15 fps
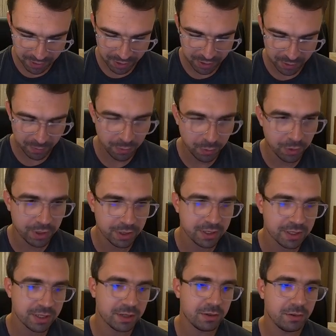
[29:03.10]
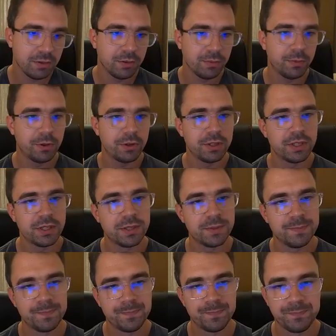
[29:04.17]
this is ports, called ports.
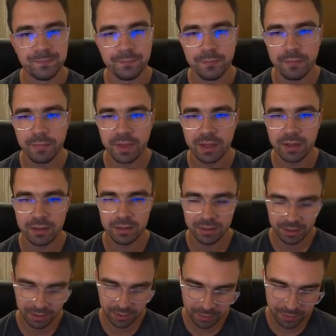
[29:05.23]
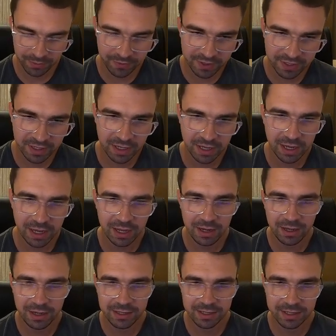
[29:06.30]
So if we say
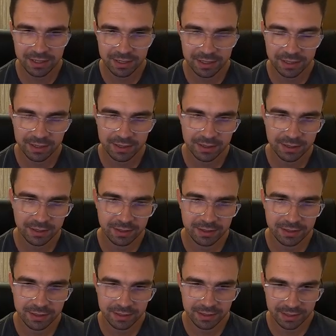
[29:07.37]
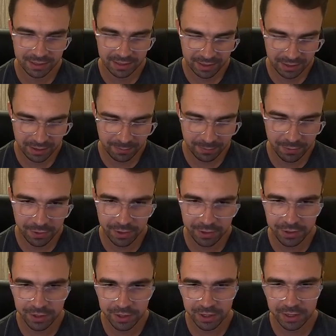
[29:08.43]
ls cd
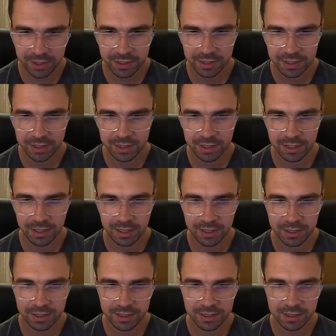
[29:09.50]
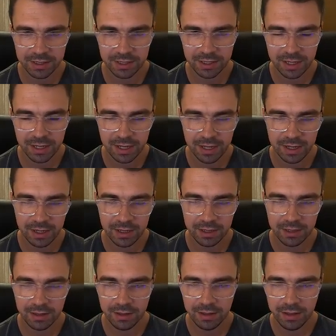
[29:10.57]
projects, ls
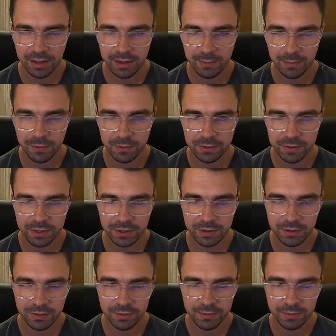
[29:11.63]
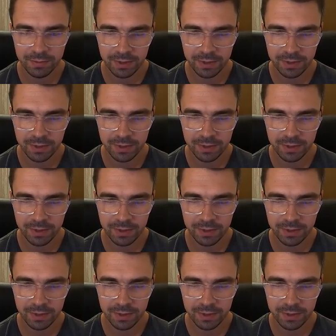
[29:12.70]
demo0,